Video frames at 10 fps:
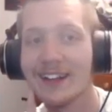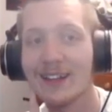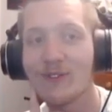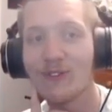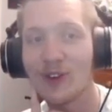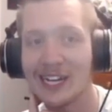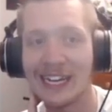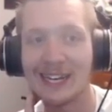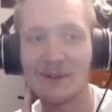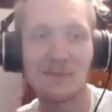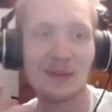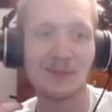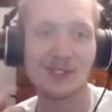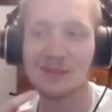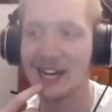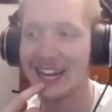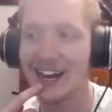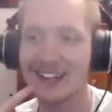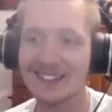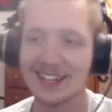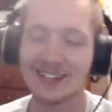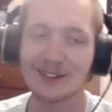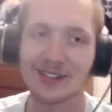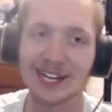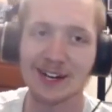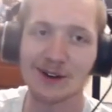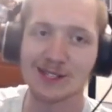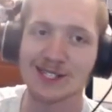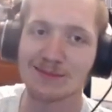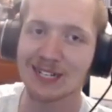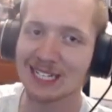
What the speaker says: funny when people see my content and they're like, oh, this is a big